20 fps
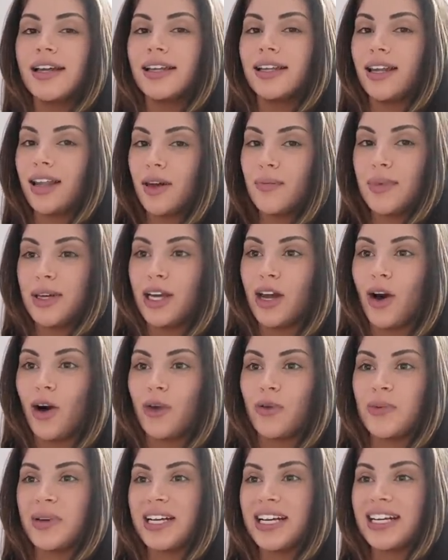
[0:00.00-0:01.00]
let me
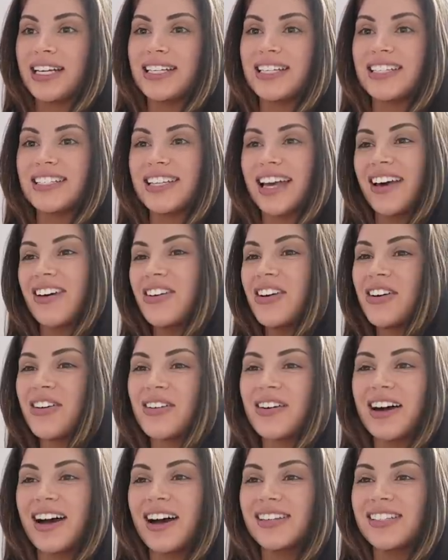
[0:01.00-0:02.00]
know because I don't
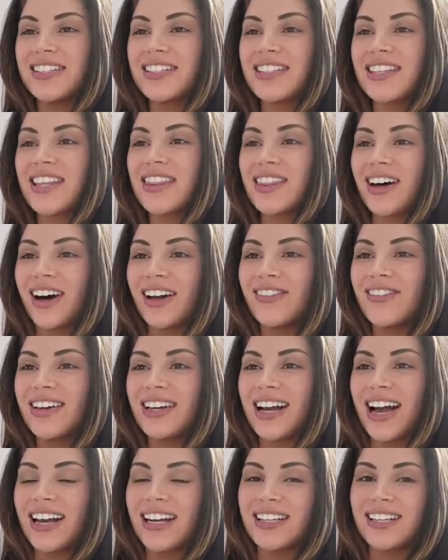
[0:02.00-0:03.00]
know, I just the thought of
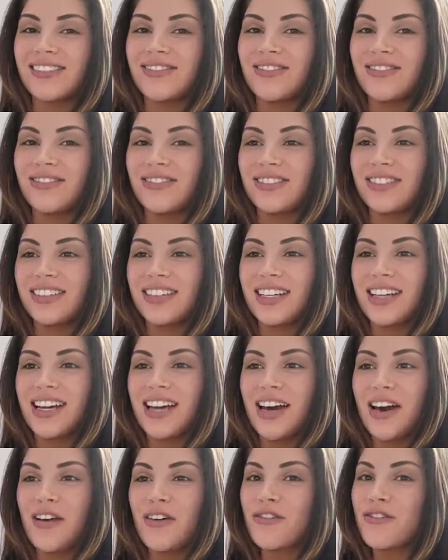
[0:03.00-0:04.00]
it kind of
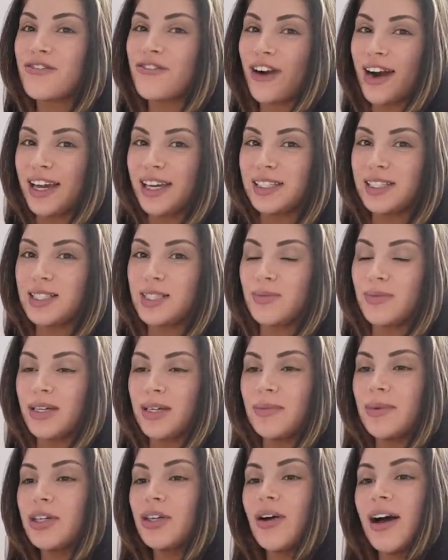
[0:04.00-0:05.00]
frightens
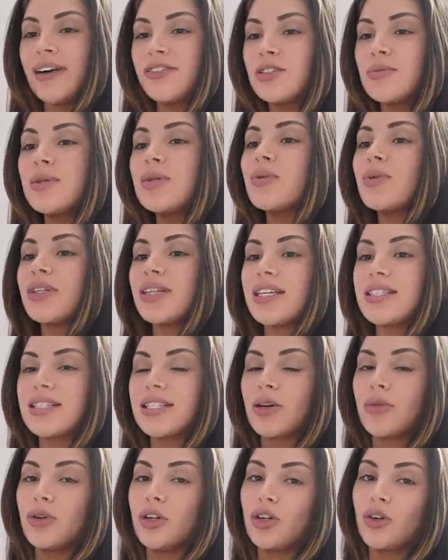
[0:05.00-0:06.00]
me. But you have to be
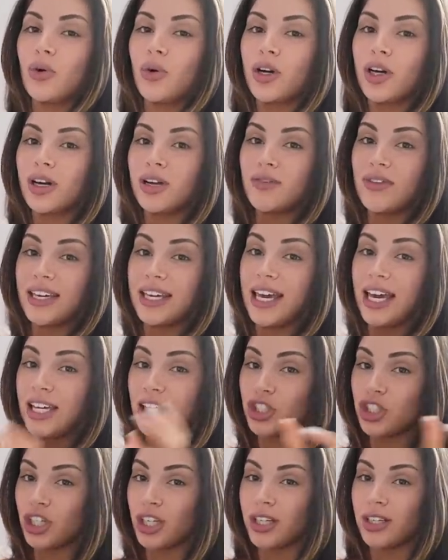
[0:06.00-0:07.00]
realistic when you're going on a
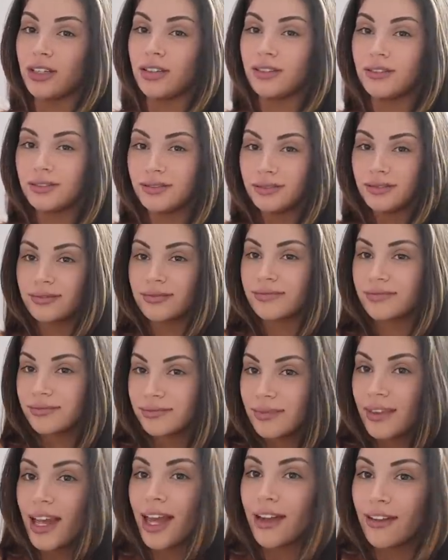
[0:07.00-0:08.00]
vacation,
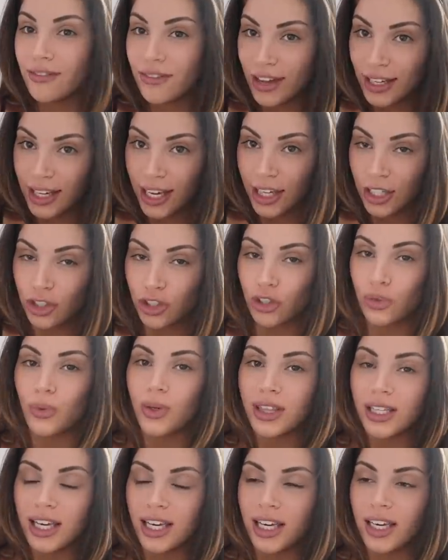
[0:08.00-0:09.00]
vacation
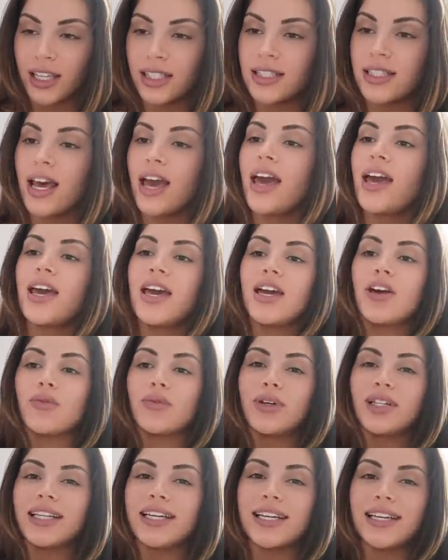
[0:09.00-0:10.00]
with kids. It
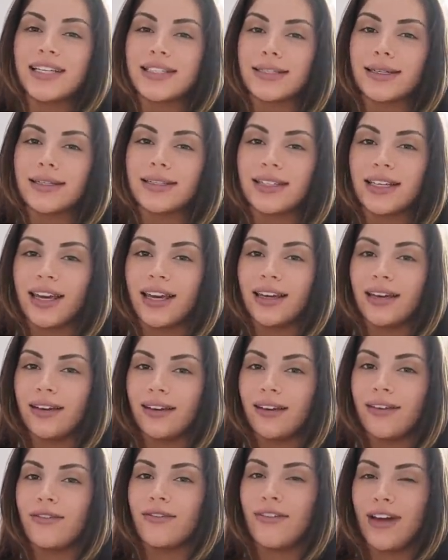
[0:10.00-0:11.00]
really isn't
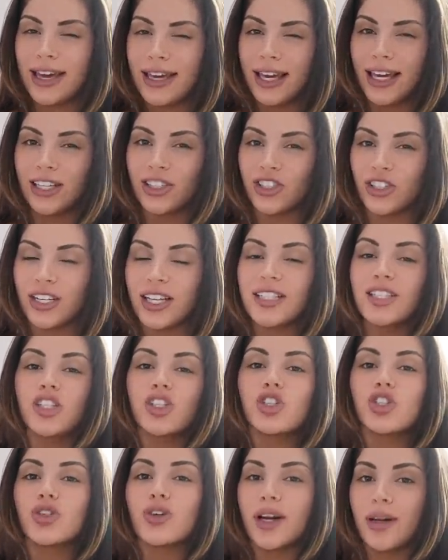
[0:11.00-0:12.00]
a vacation, it's a
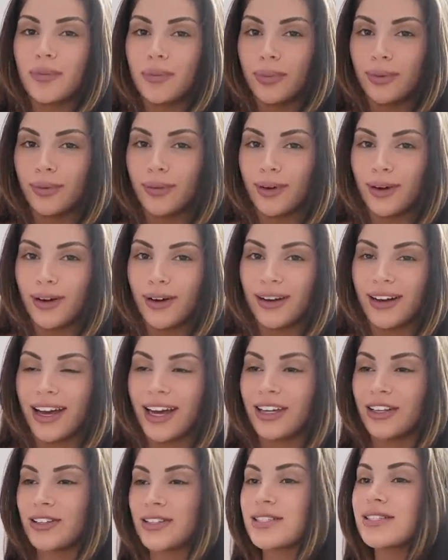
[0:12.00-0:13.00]
trip.
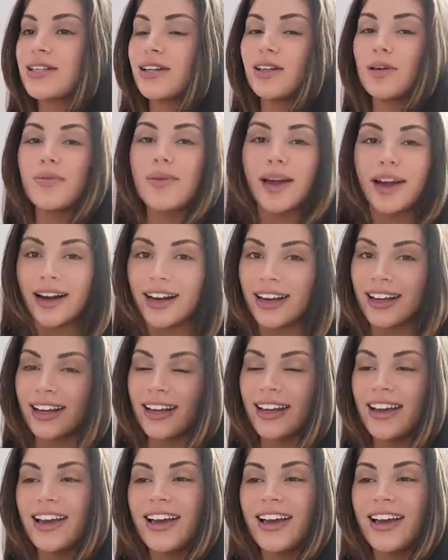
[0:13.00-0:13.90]
Okay, you're still a parent.